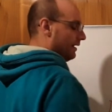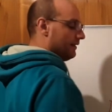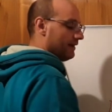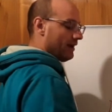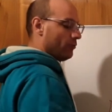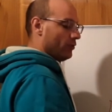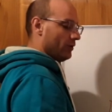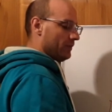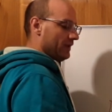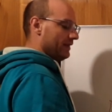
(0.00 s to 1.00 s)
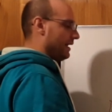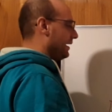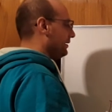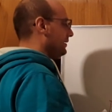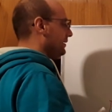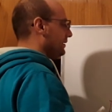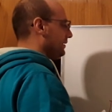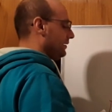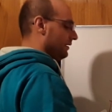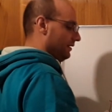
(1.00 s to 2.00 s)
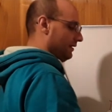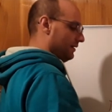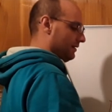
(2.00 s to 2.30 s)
and that will be then the